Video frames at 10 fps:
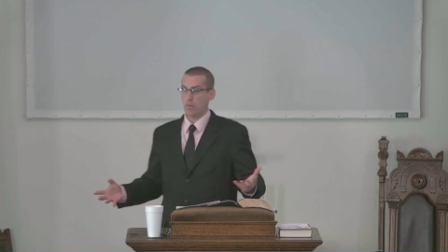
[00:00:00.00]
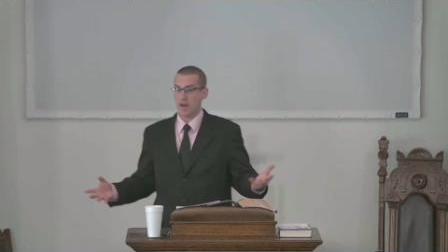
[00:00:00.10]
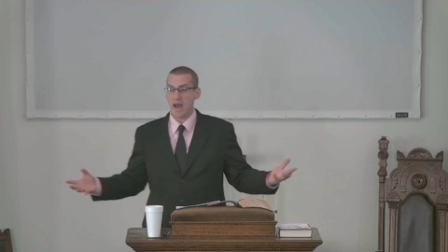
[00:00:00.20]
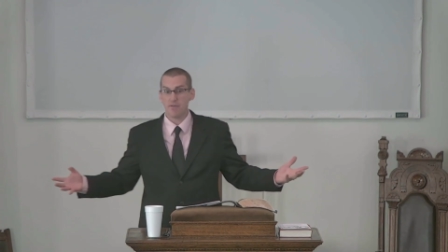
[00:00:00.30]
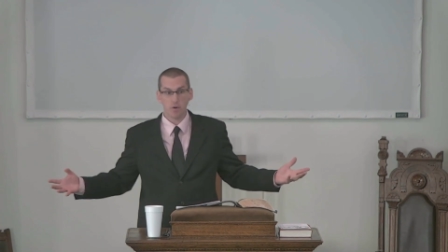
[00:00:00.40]
who,
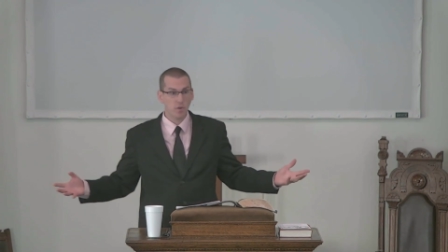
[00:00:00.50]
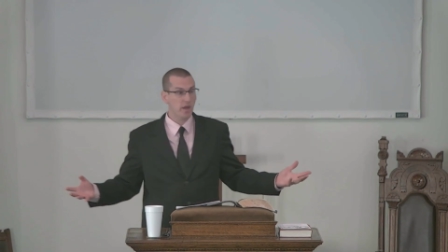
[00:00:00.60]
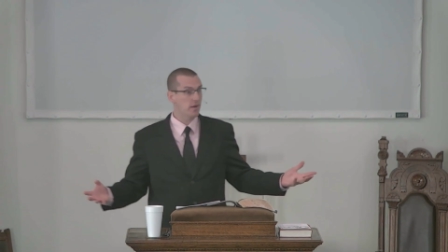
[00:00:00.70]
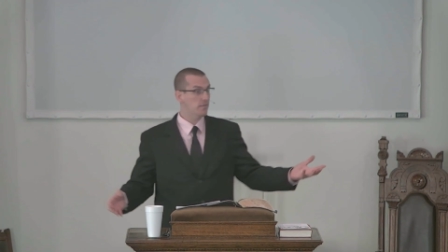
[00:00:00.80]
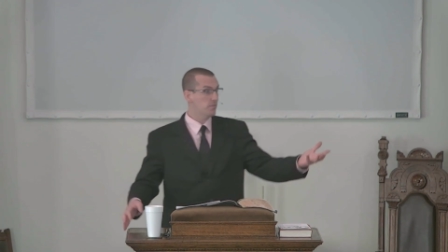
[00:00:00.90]
whatever,
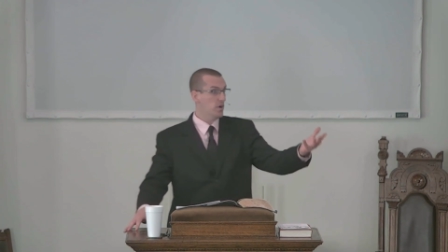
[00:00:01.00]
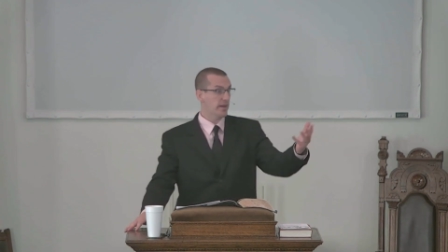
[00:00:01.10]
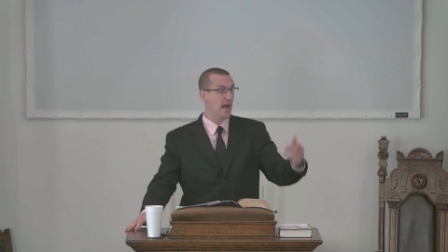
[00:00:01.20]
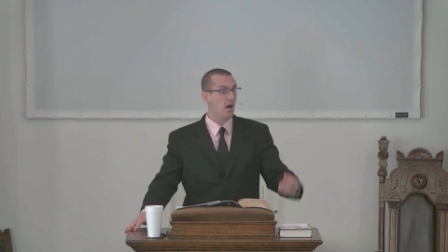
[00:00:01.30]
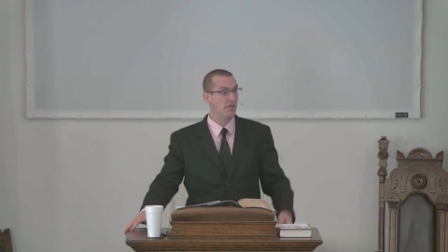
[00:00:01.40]
we, uh,
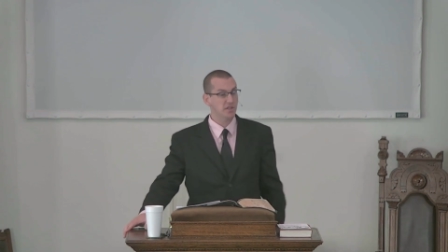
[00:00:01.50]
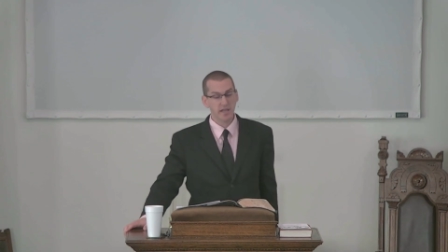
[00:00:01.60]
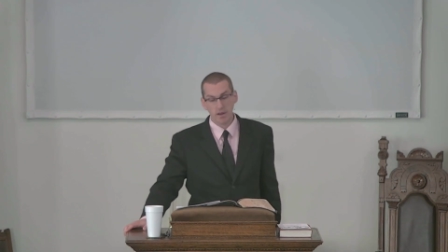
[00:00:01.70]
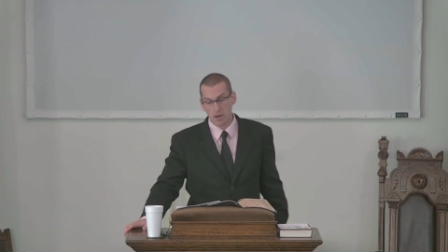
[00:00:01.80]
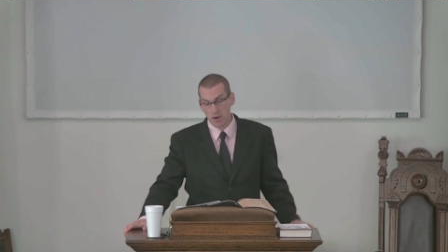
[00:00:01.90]
what Calvin
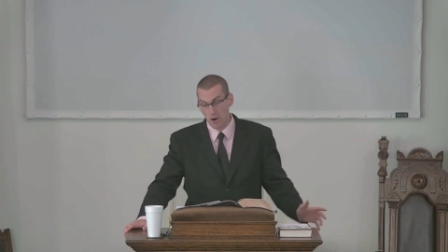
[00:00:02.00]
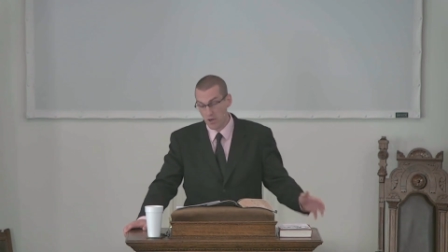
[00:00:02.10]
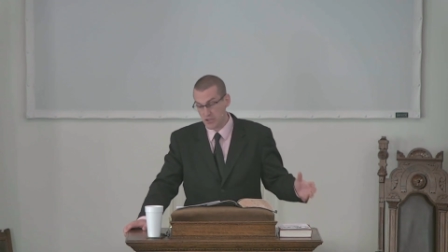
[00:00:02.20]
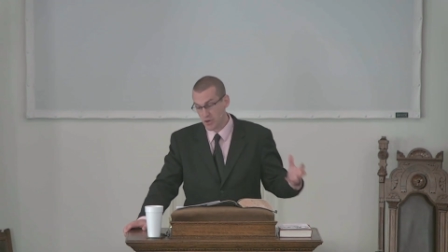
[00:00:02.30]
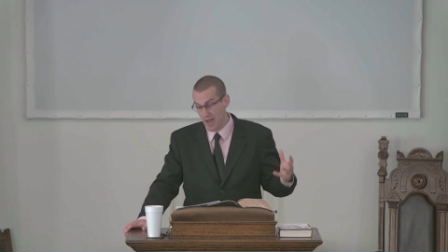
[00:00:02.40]
said, our
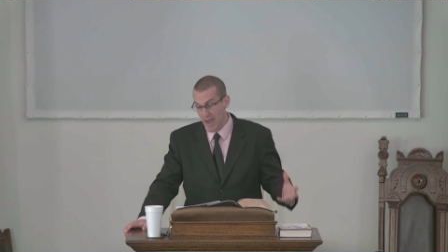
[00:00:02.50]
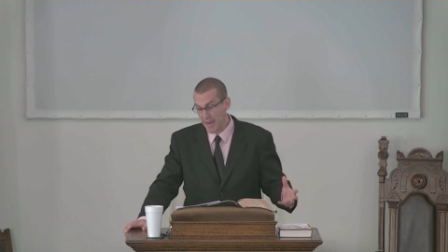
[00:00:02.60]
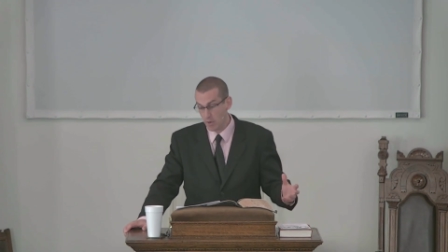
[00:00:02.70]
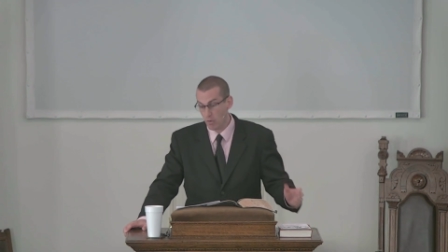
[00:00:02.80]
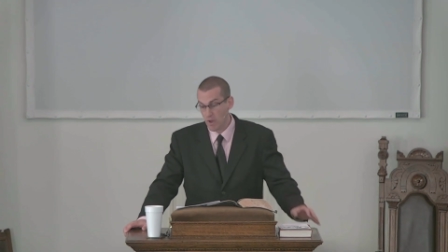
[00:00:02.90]
hearts are
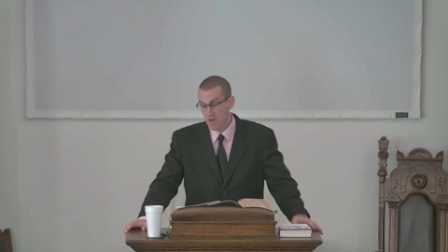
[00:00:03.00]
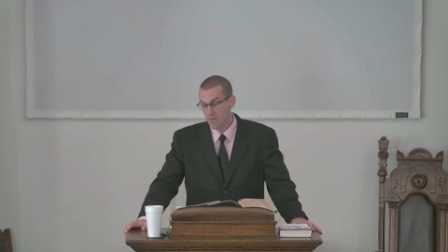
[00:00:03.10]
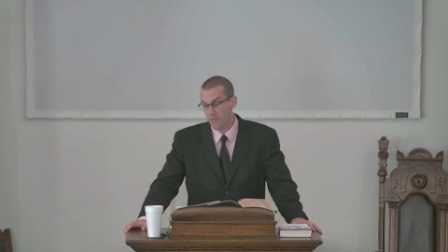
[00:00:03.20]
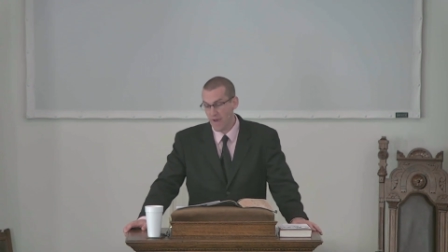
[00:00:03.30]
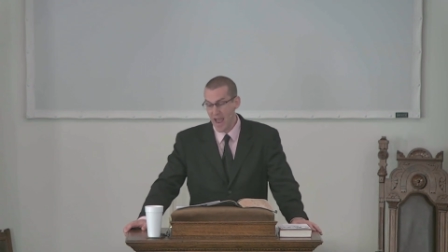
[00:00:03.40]
idol
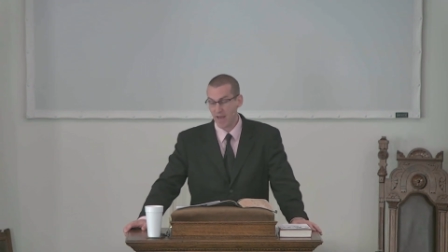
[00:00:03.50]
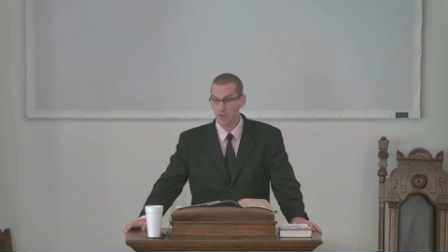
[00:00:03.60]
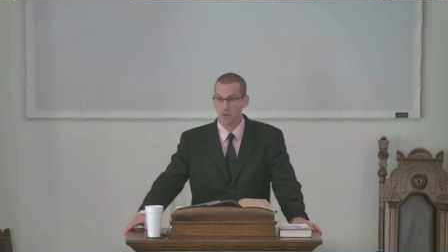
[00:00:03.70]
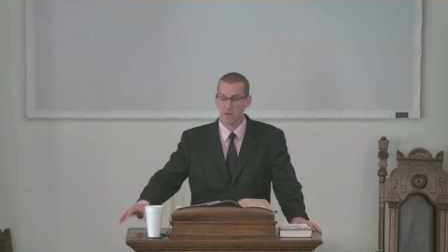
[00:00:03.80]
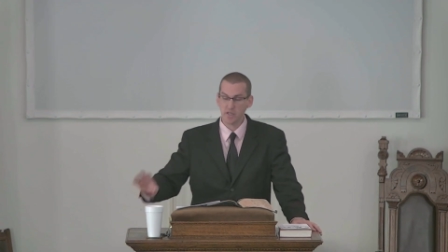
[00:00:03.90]

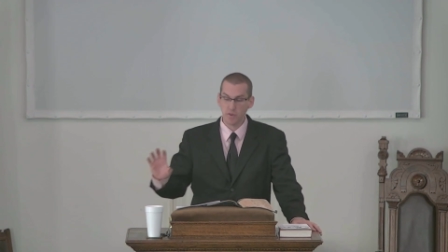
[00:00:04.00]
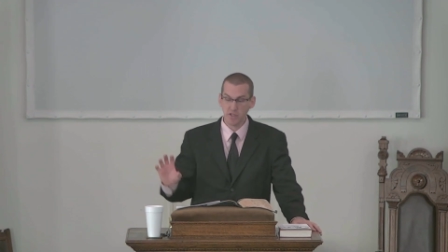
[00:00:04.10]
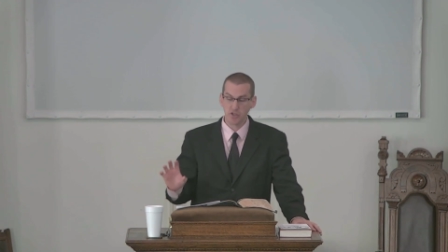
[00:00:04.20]
factories.